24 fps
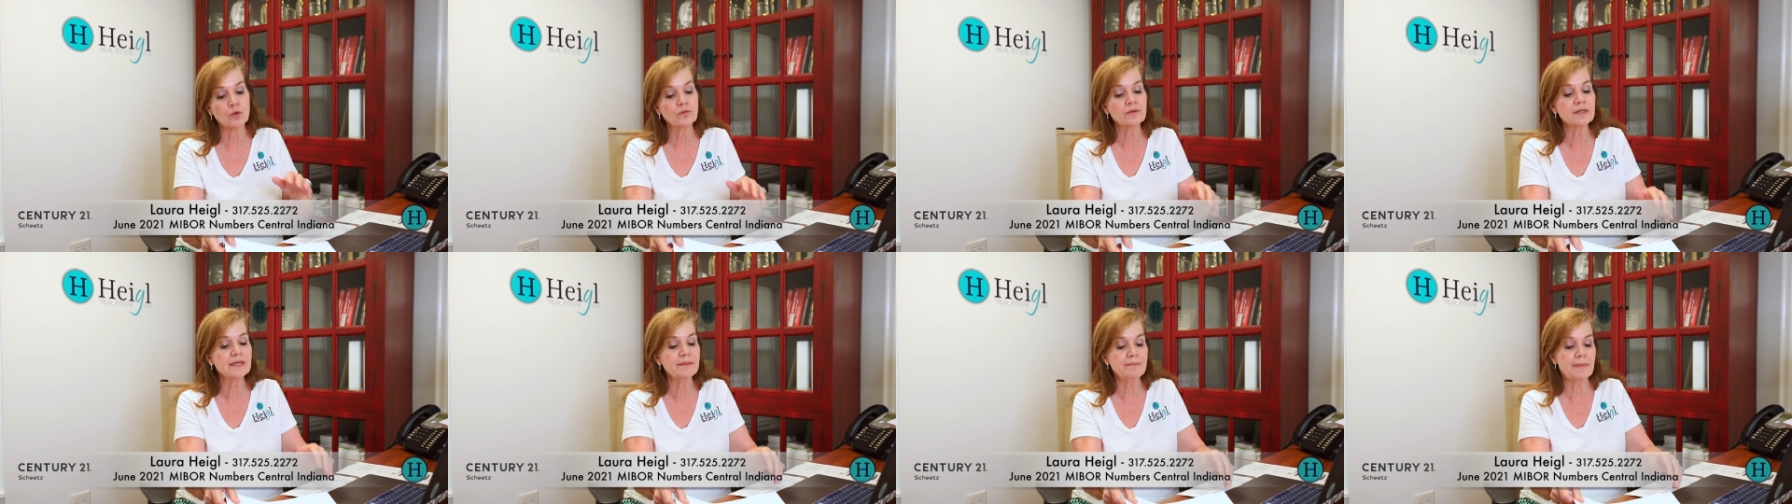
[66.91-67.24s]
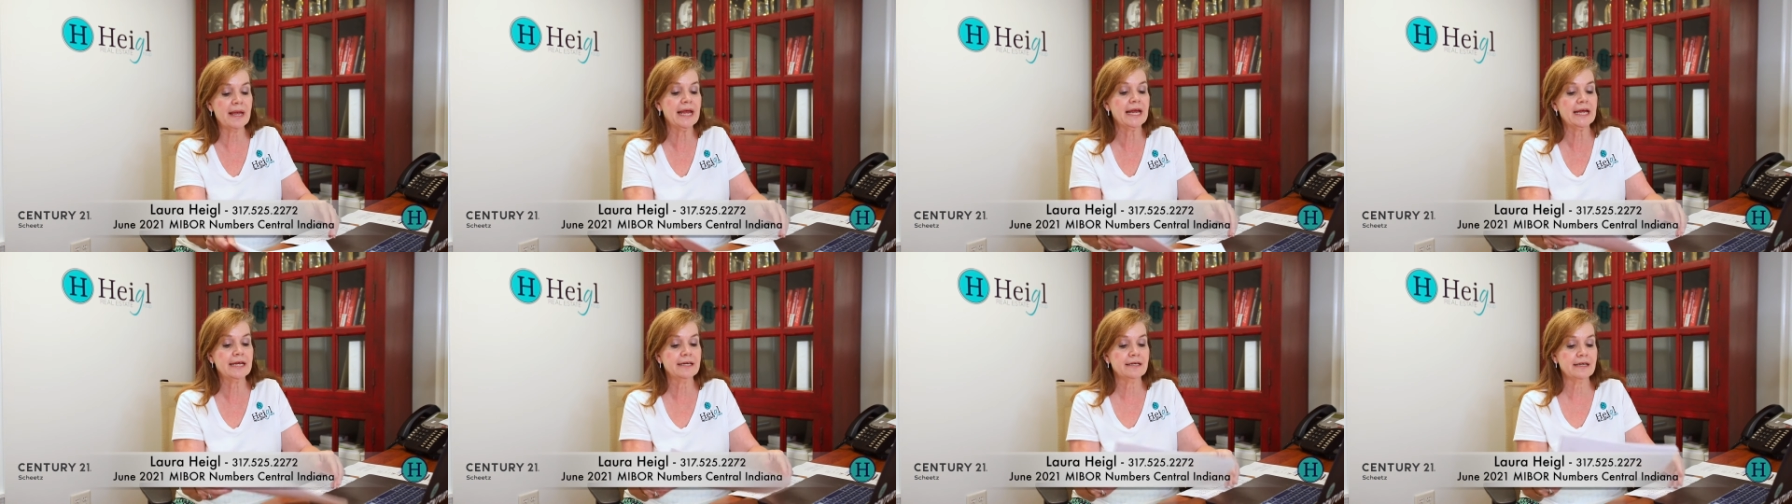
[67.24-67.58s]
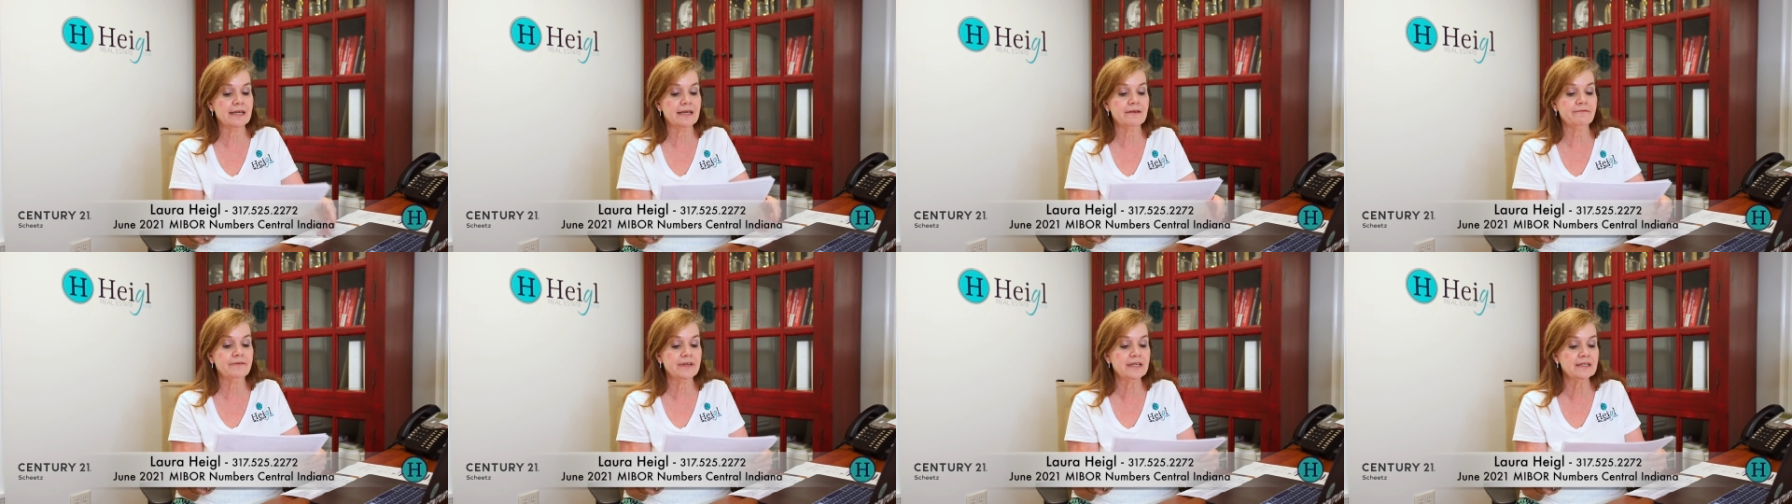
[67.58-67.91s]
only
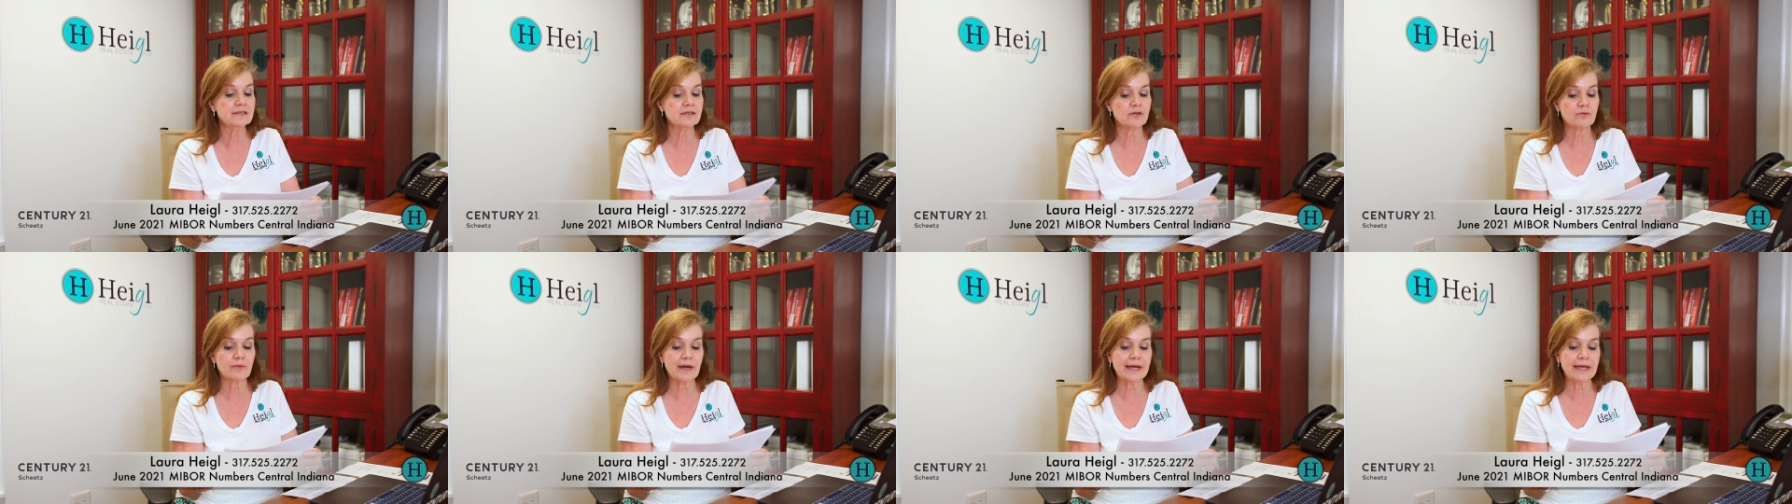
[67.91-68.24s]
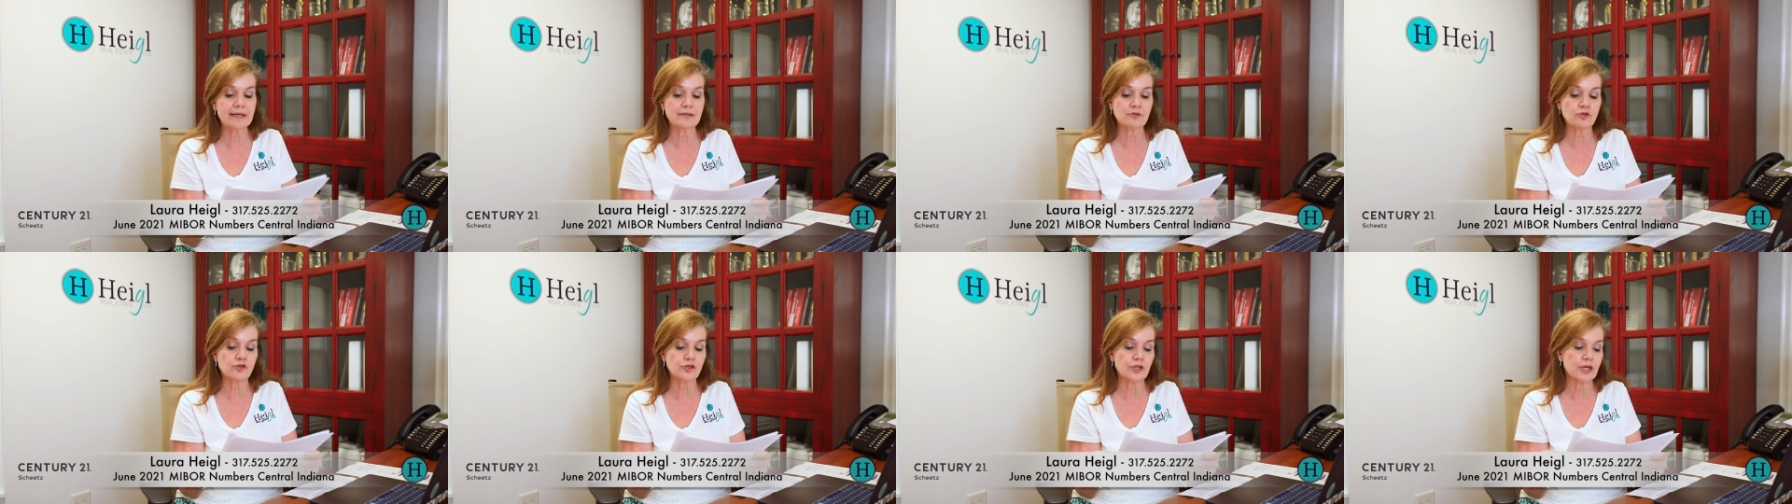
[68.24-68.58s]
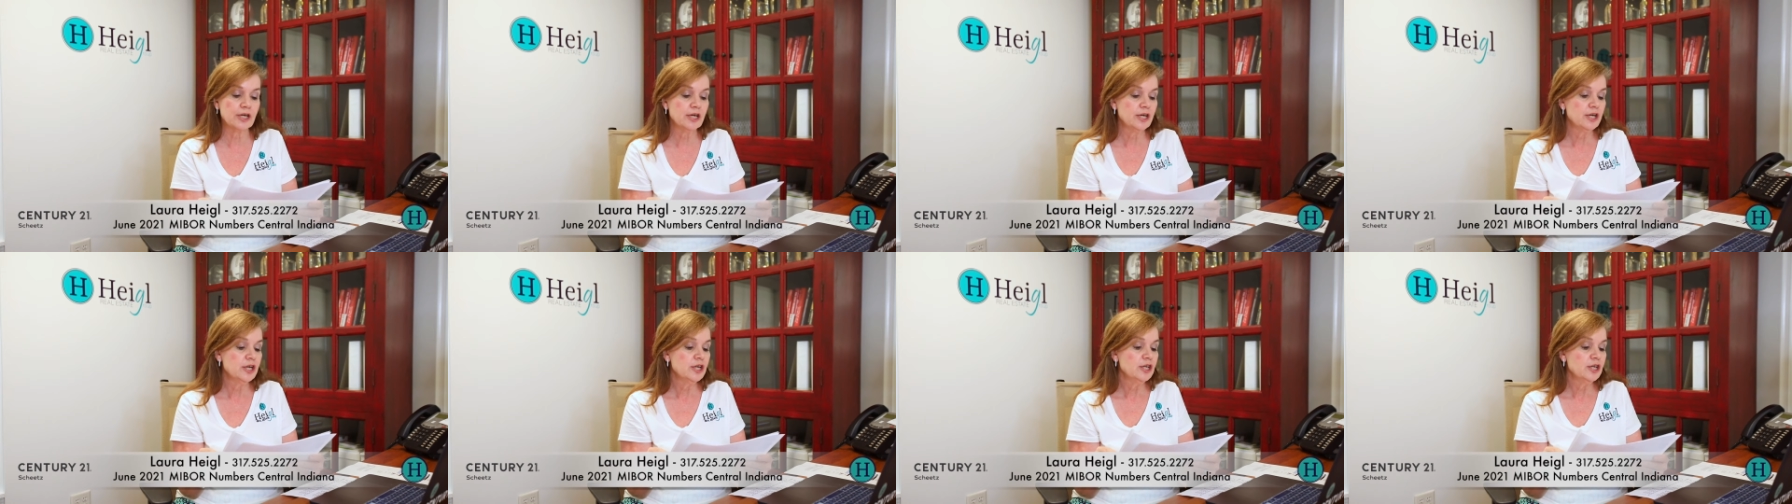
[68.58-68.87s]
main if it is a ranch.